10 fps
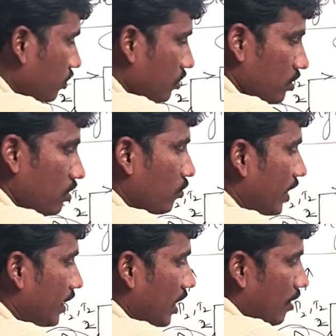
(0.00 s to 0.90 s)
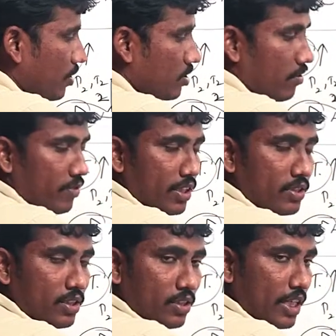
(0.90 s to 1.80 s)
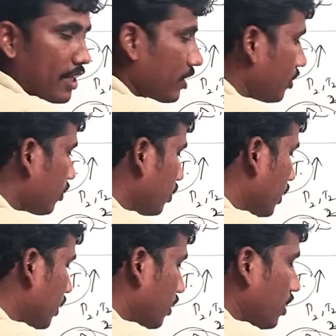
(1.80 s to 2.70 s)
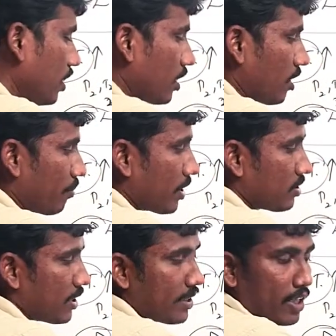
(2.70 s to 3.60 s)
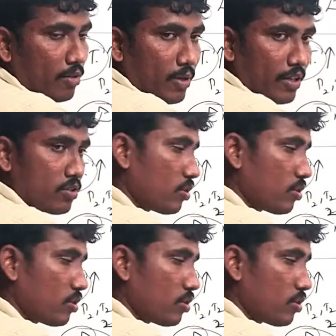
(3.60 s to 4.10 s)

so one common shaft is uh, connected to the compressor and turbine.